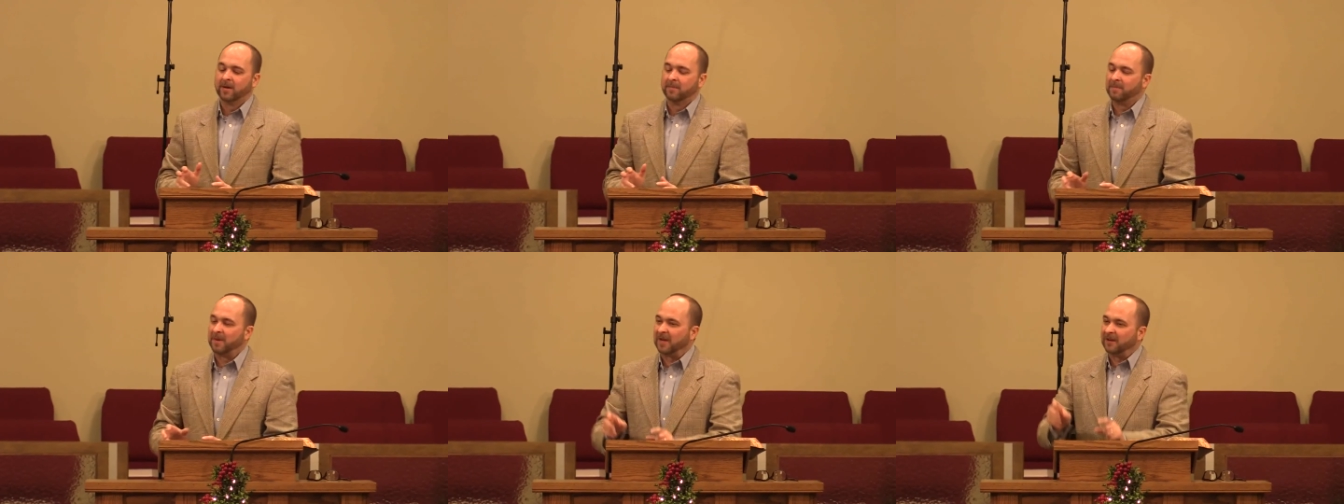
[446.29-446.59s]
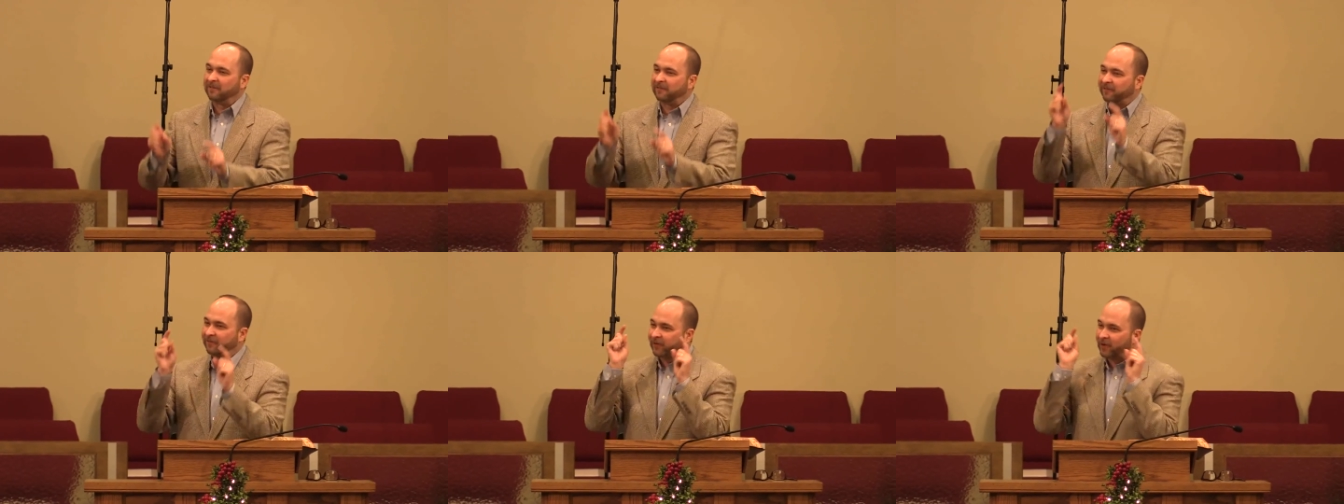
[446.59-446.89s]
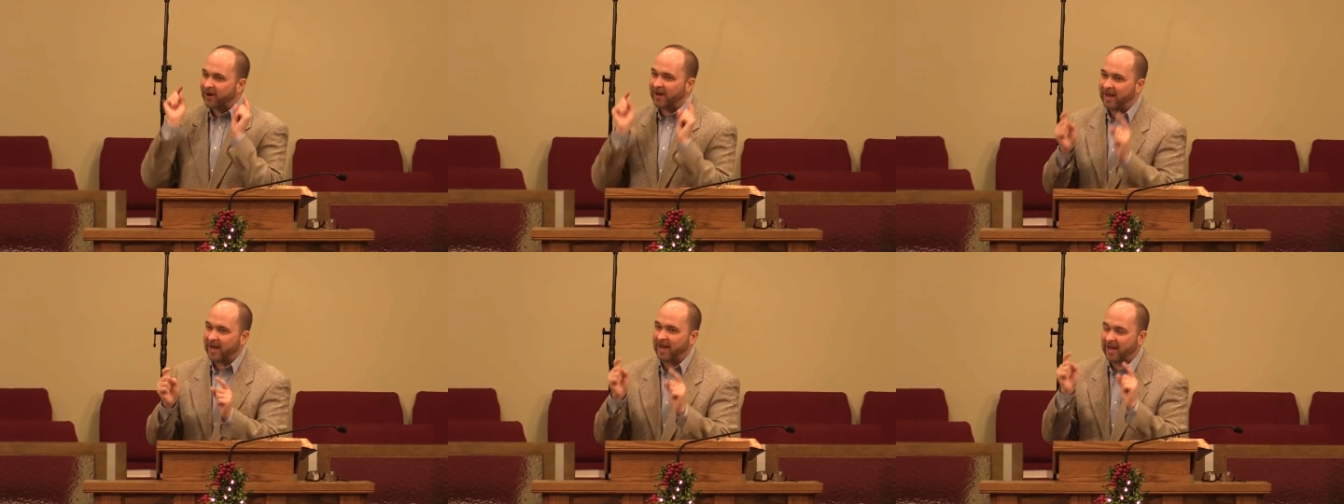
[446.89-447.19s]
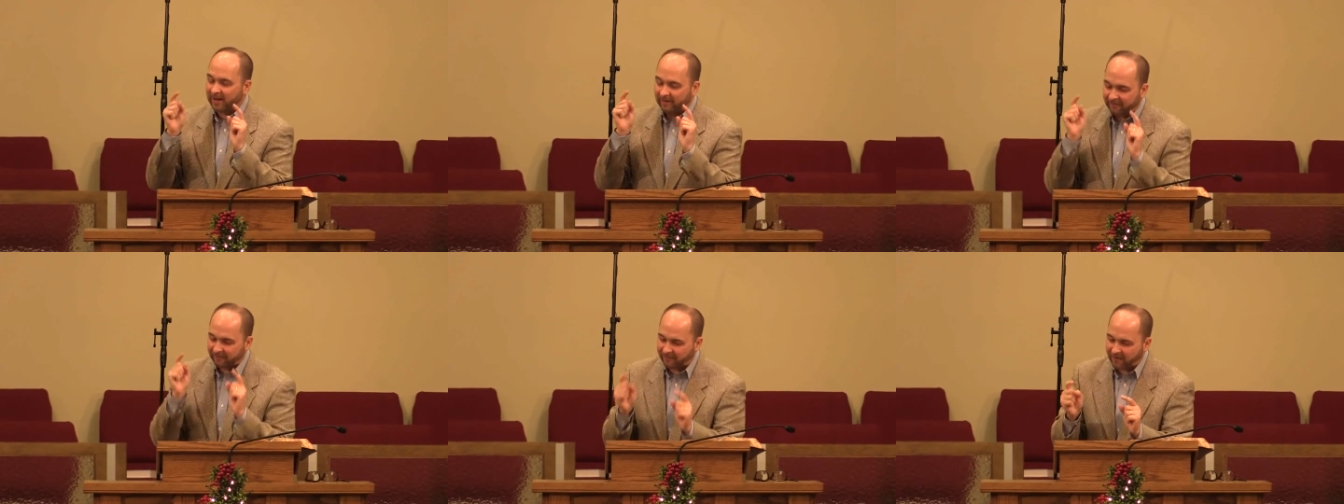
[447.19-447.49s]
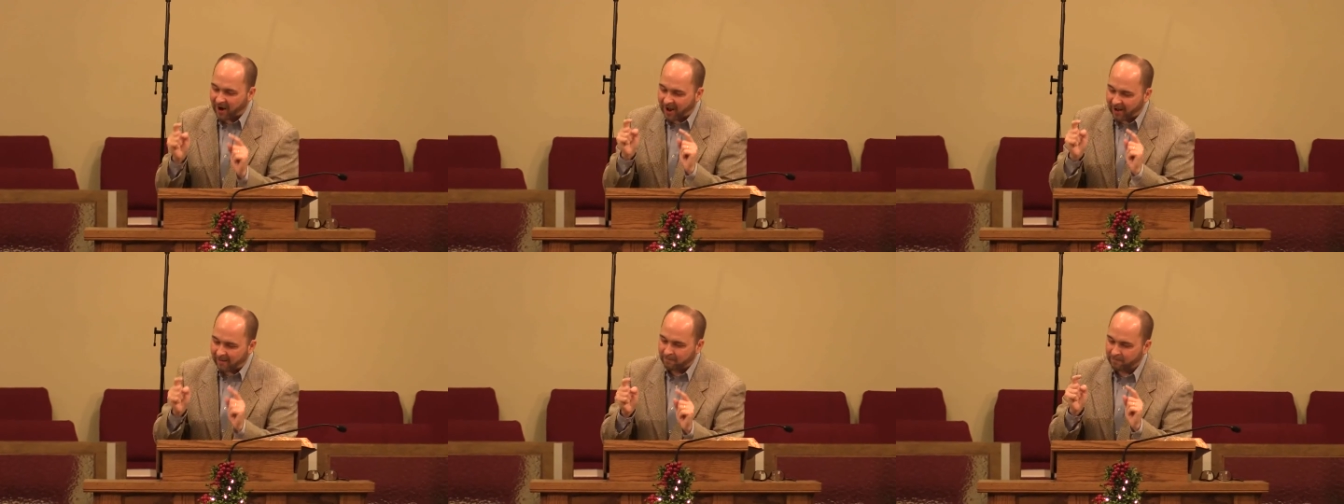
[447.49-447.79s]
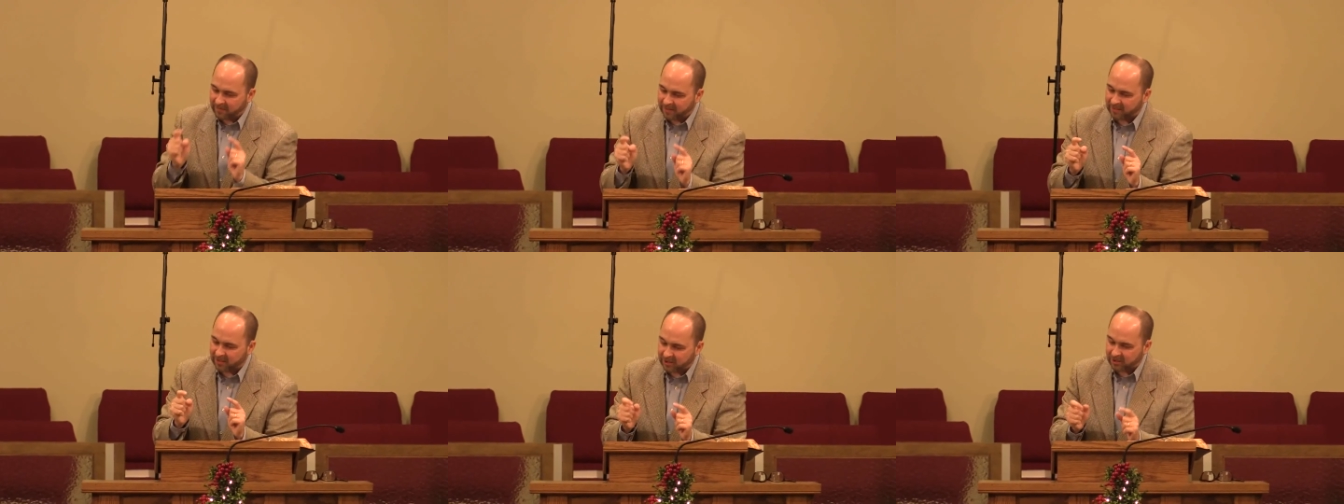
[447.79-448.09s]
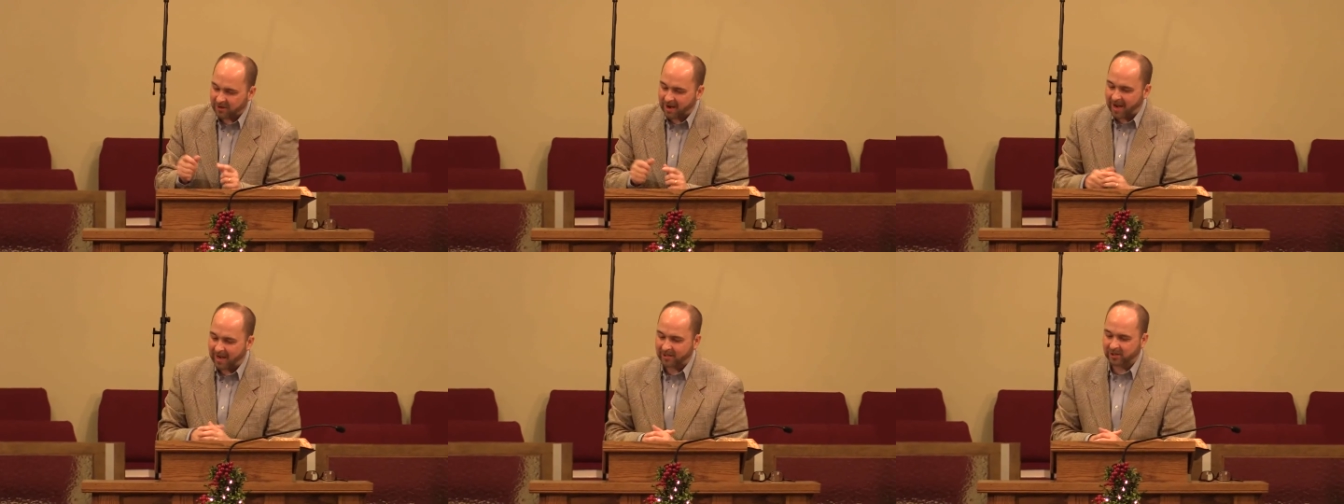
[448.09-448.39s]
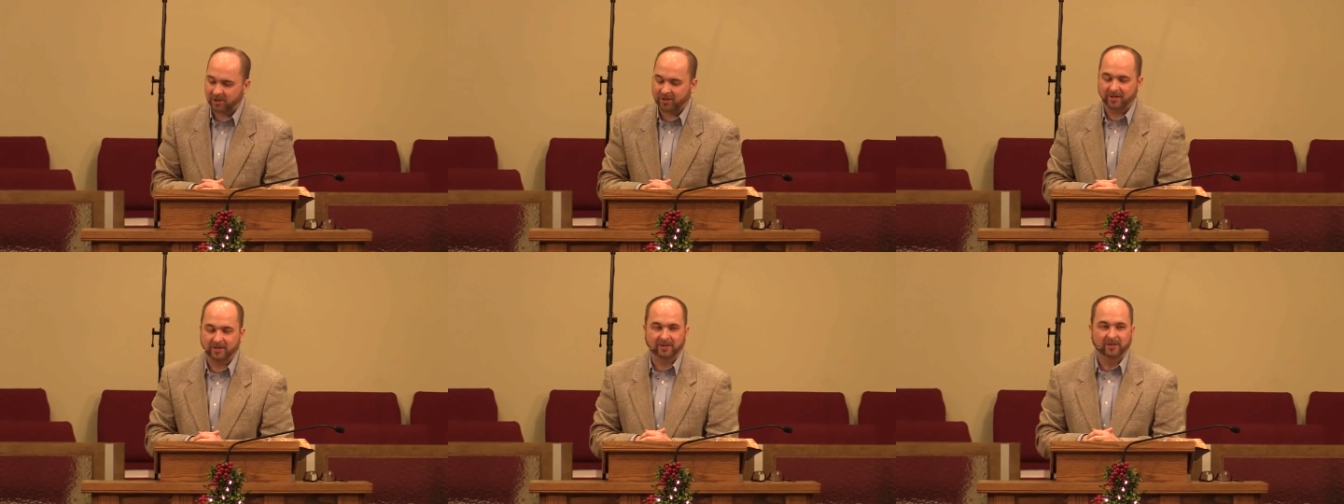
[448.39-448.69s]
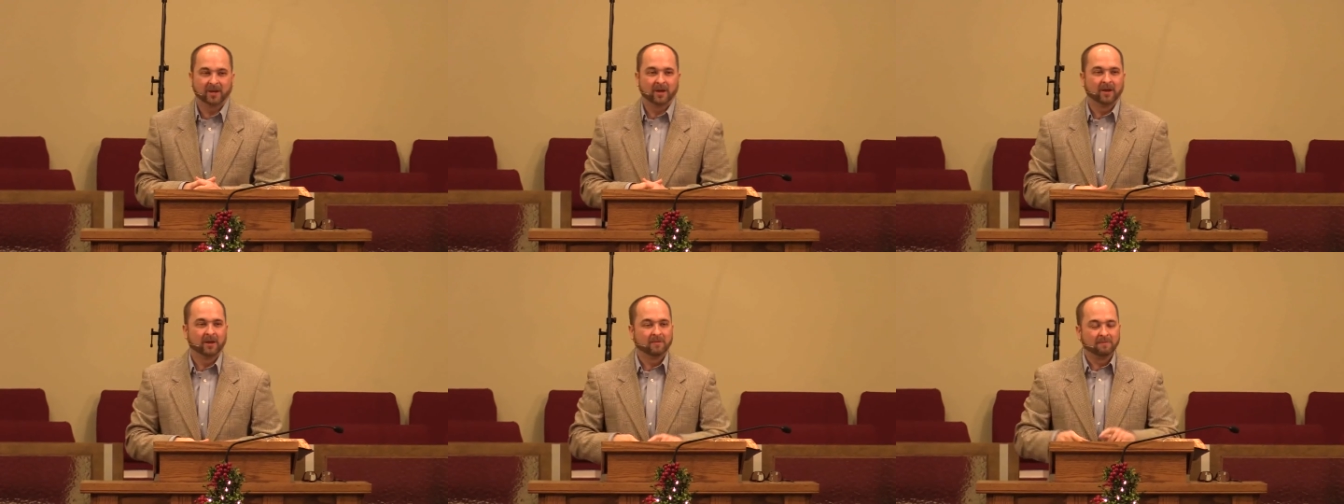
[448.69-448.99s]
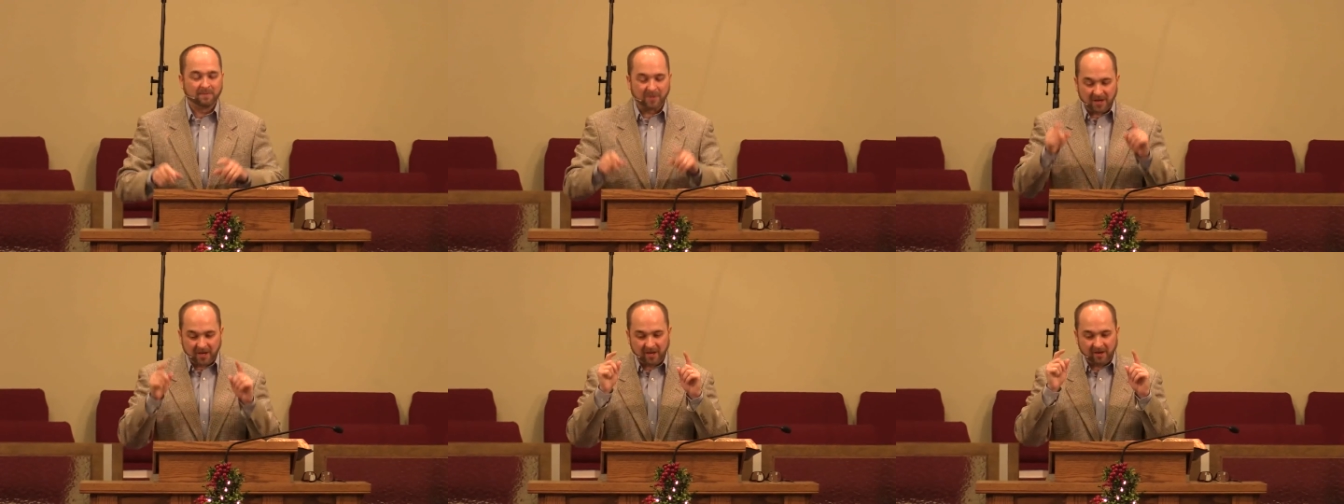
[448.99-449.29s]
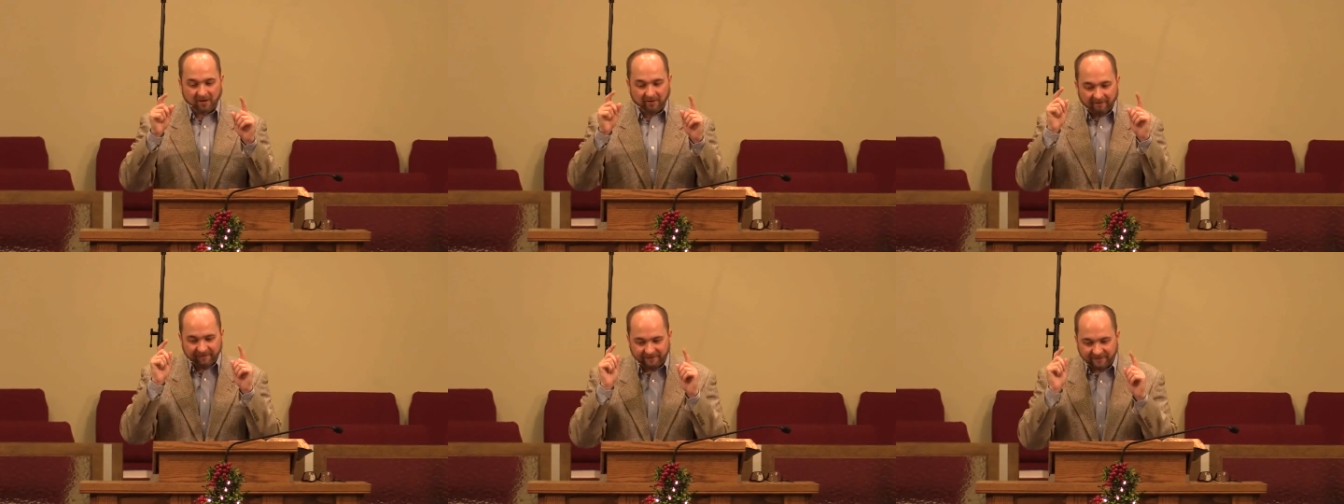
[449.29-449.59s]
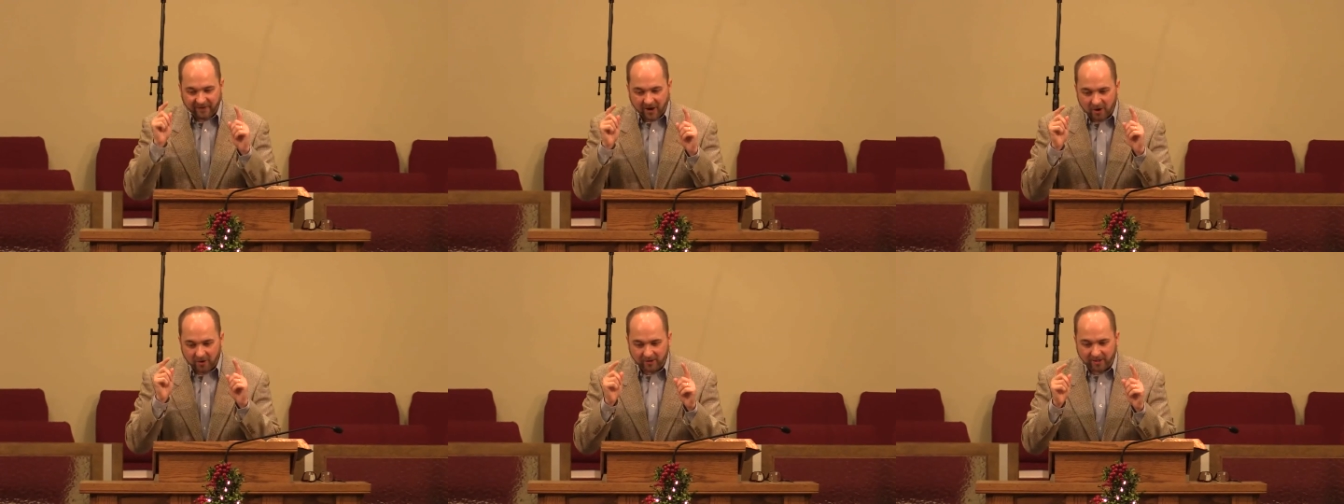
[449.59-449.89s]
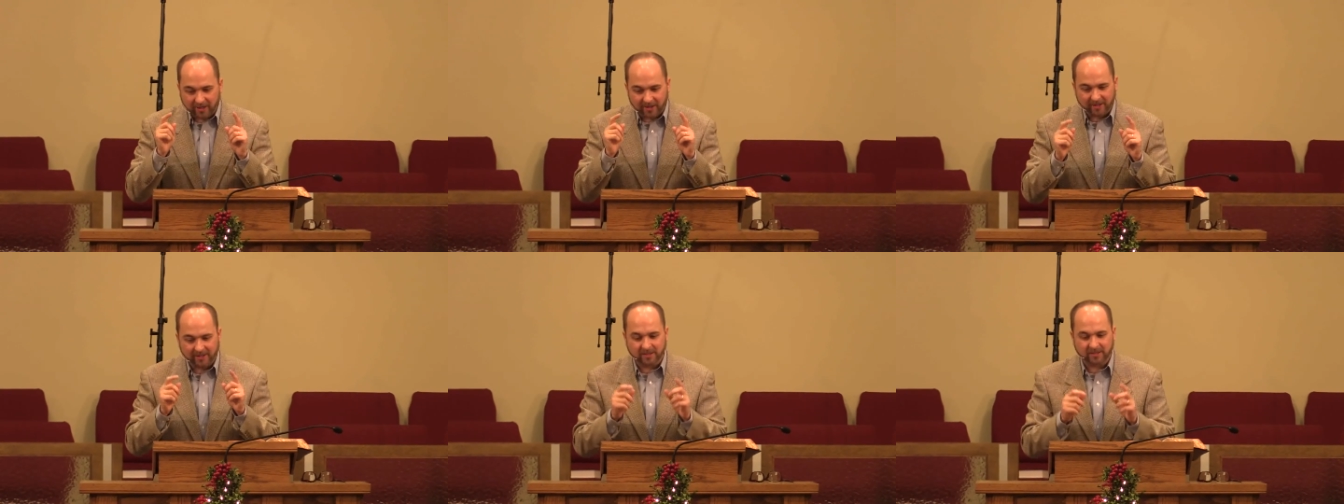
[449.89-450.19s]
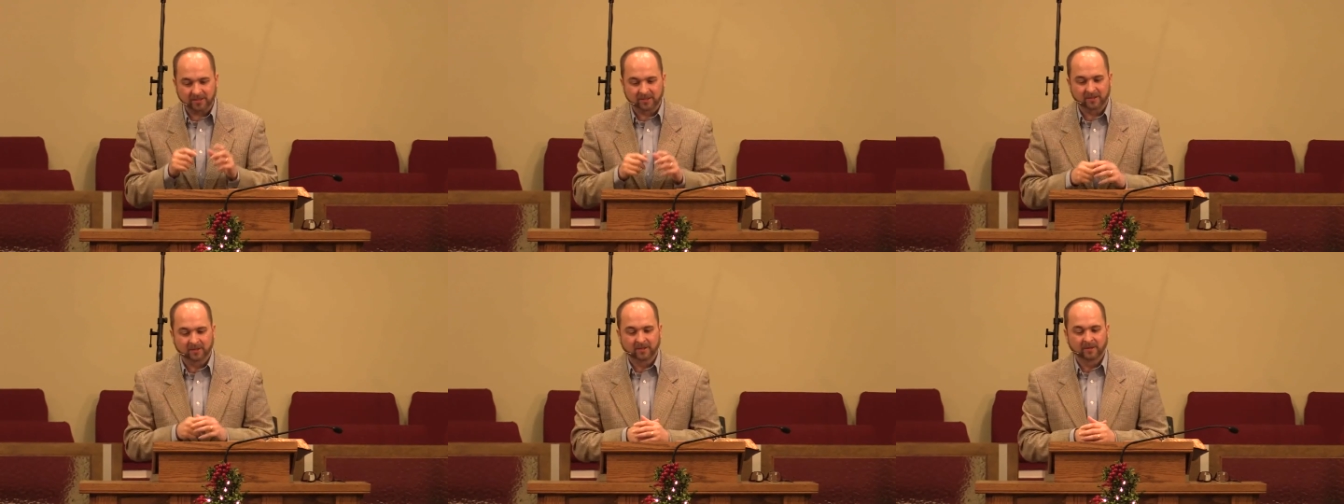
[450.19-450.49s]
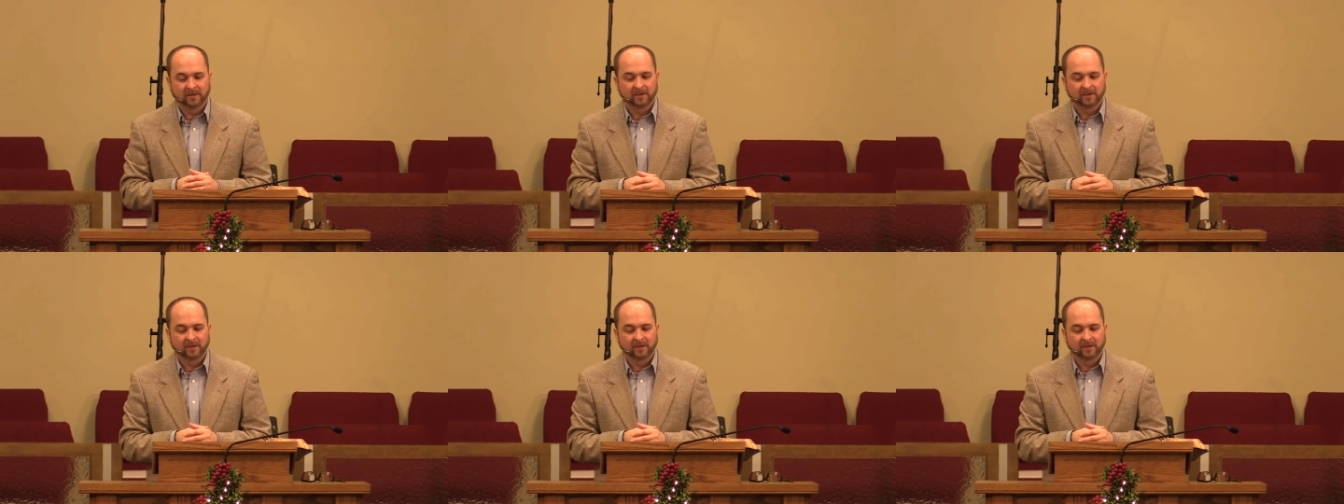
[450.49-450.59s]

Be free from distraction. Be focused.